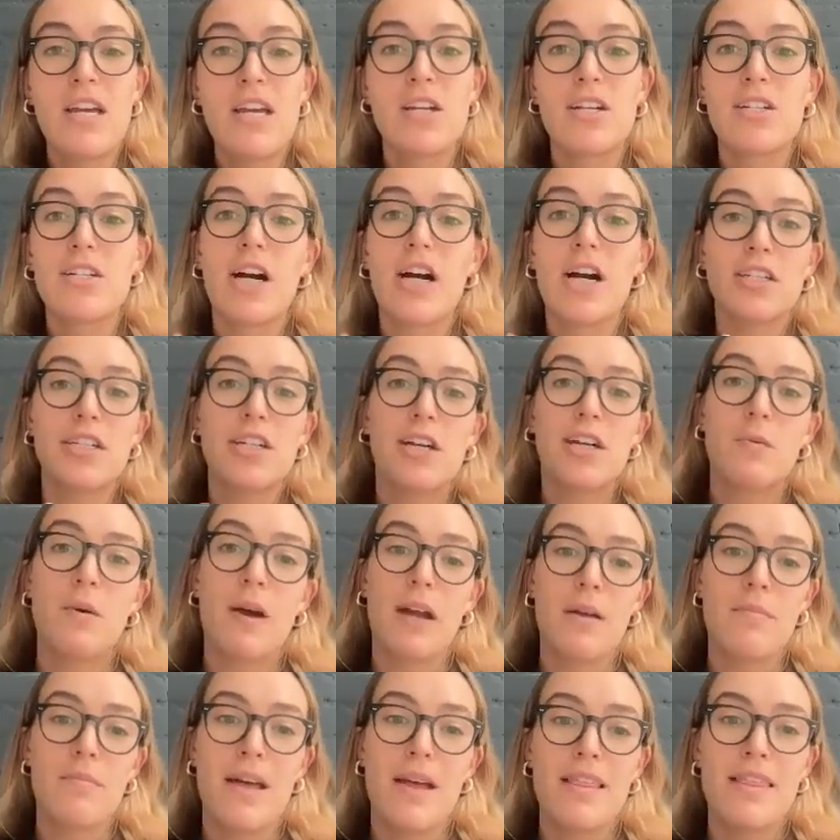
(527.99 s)
Your doctor could
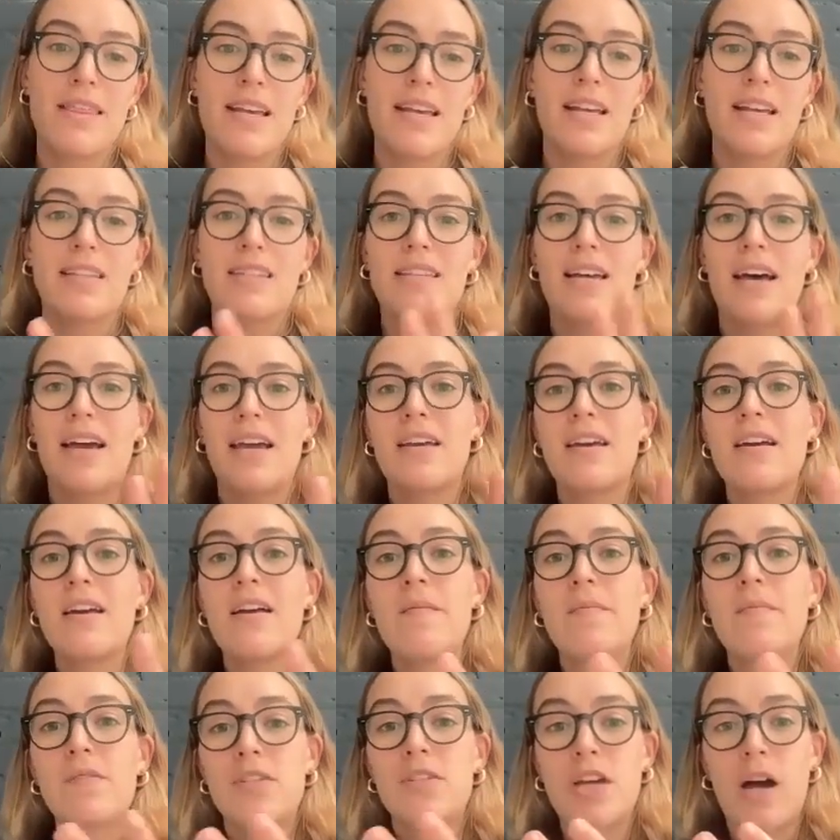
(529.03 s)
recommend things like
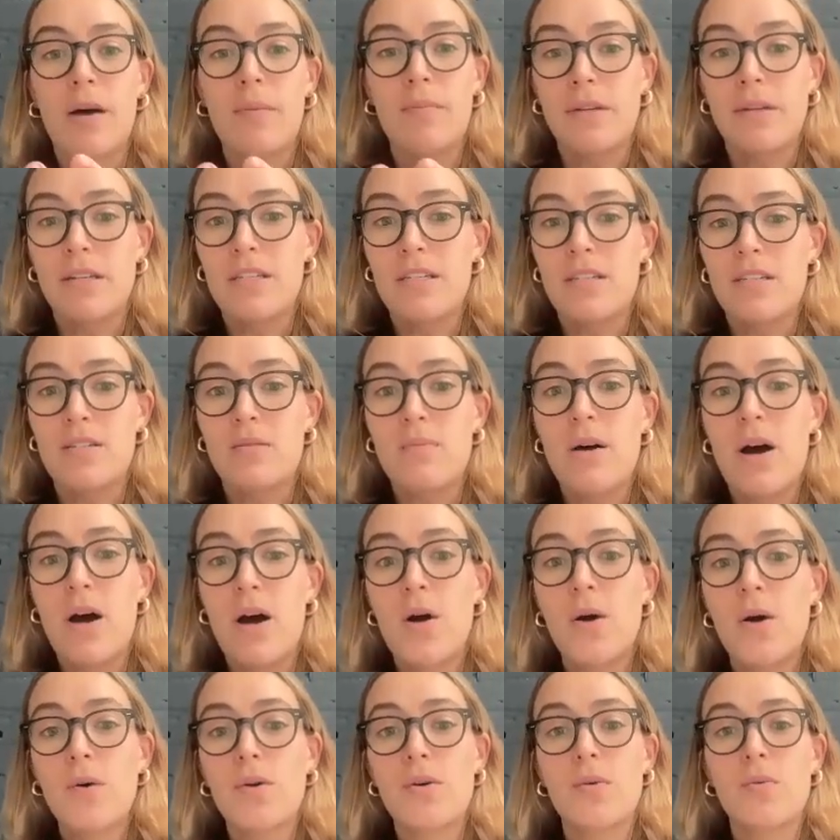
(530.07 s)
stopping to
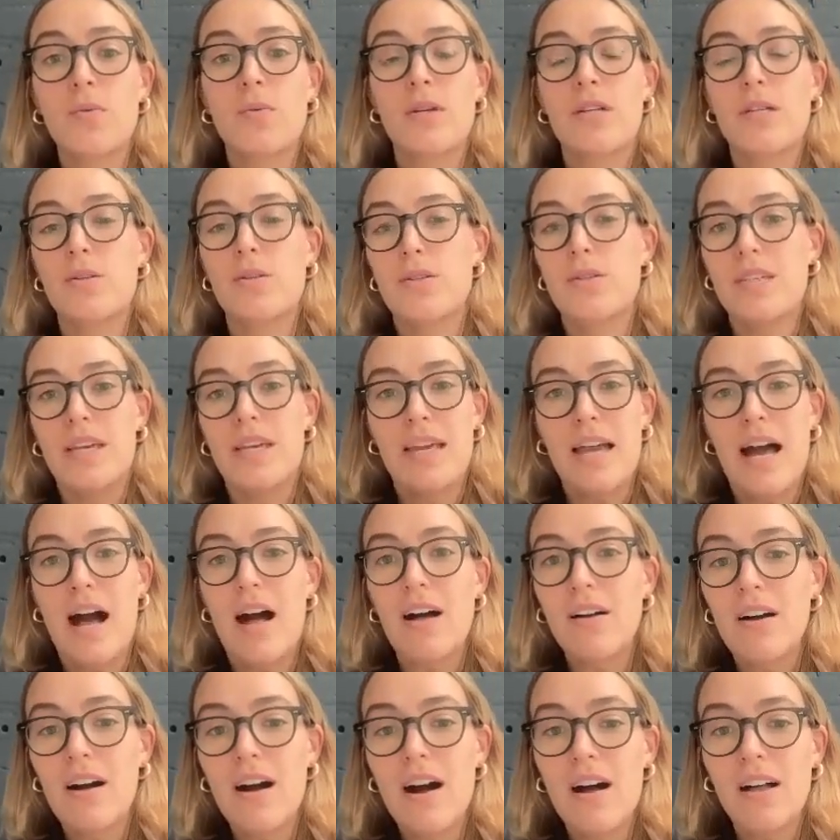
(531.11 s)
smoke, reducing
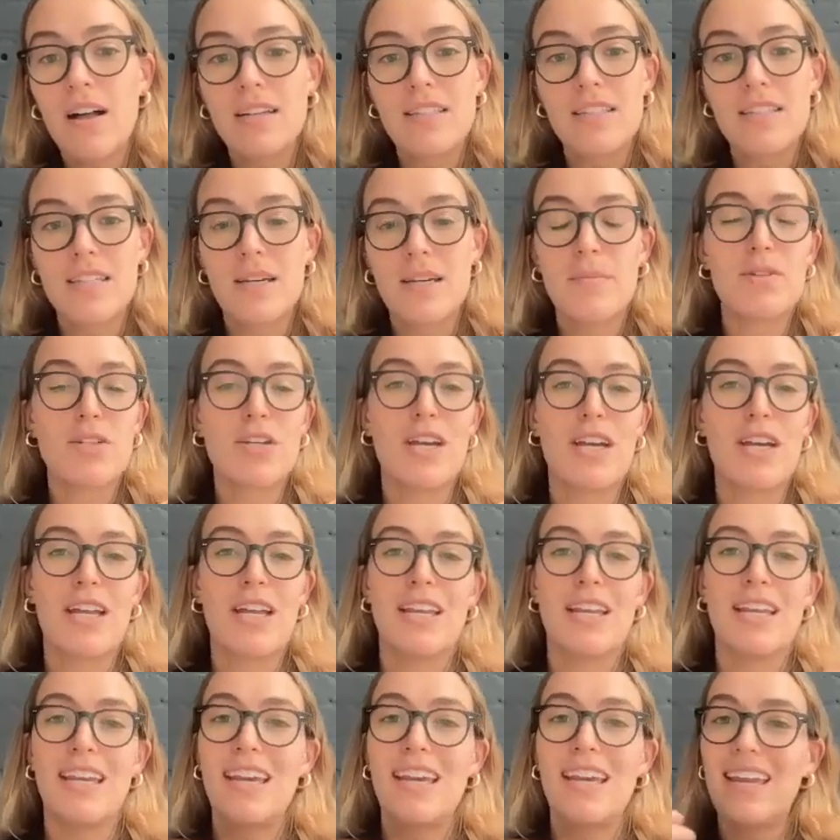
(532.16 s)
alcohol
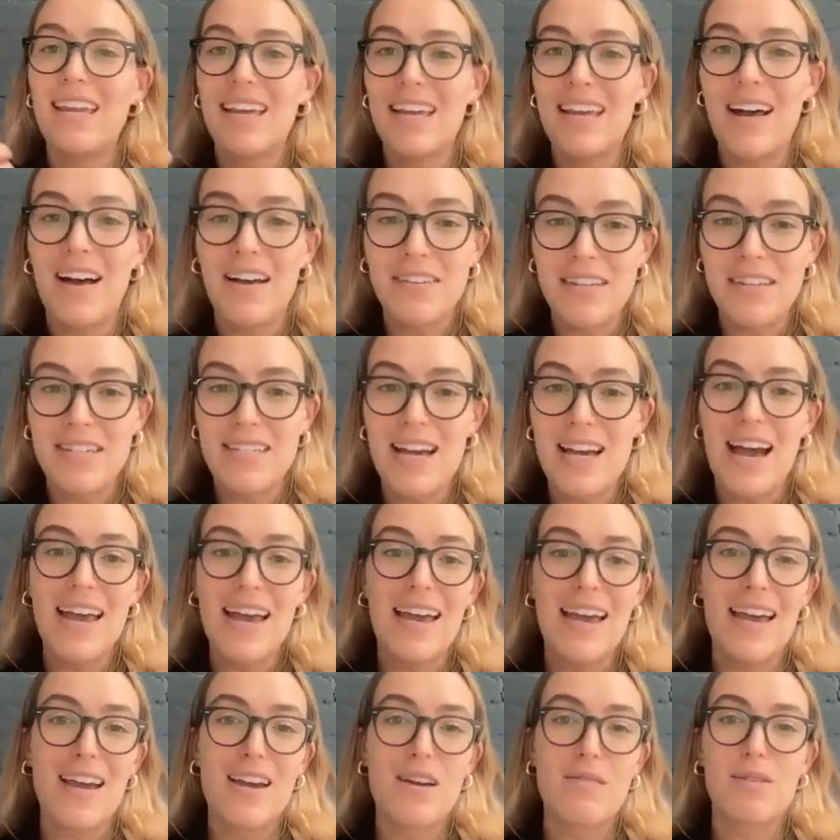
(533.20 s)
consumption, eating a healthy
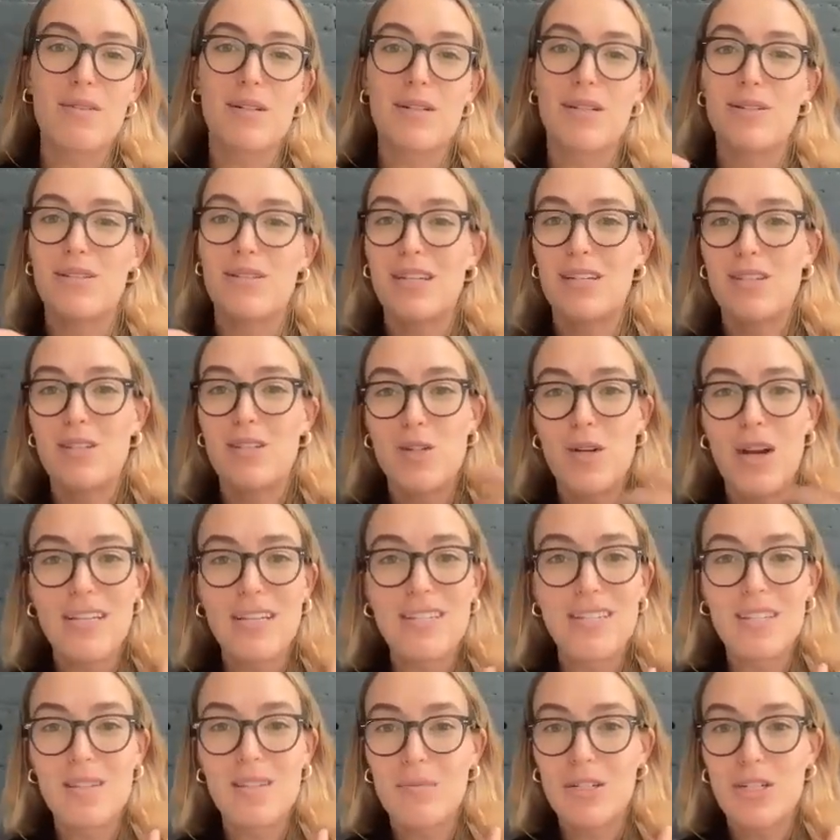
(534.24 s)
diet, reducing
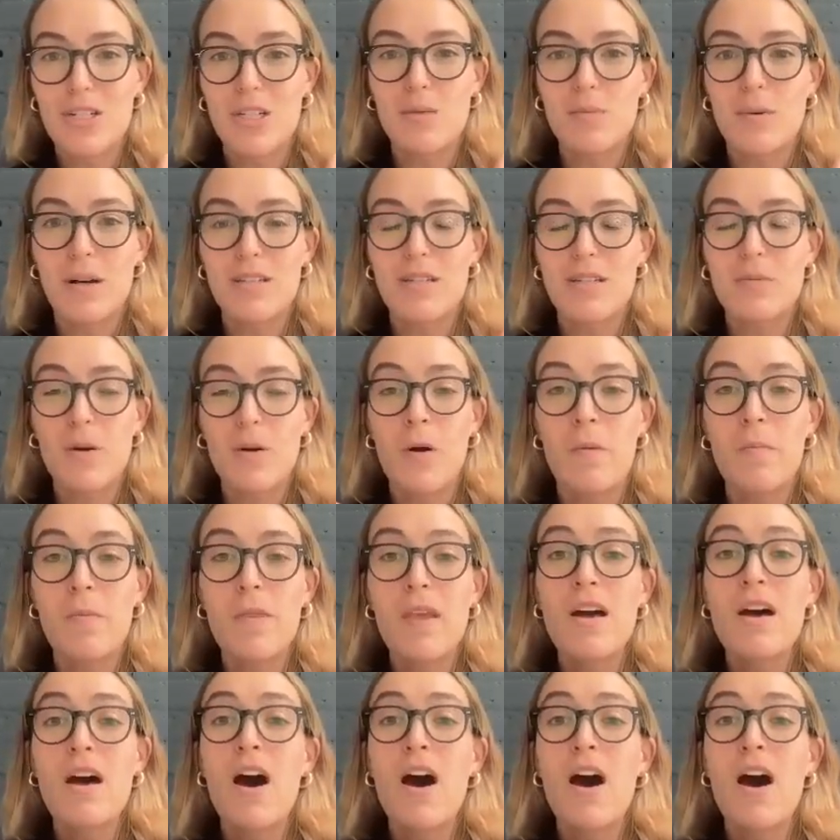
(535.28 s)
stress as much as possible.